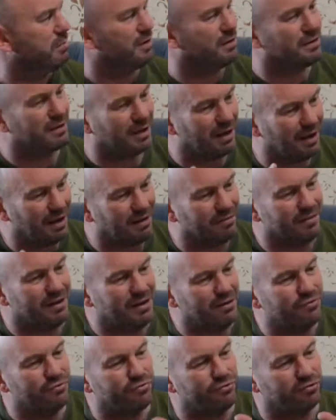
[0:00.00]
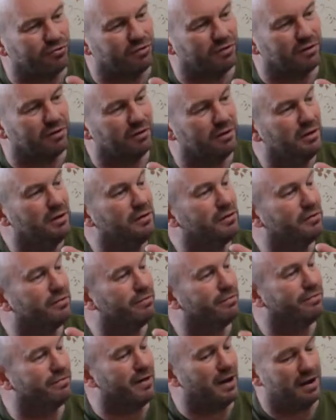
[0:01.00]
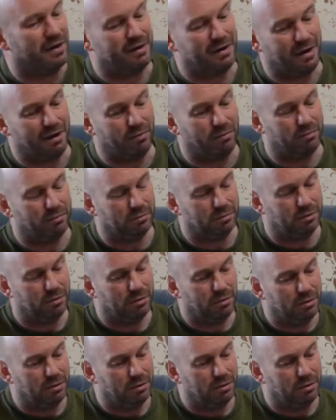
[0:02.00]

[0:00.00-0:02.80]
and I'm kind of interested to find out,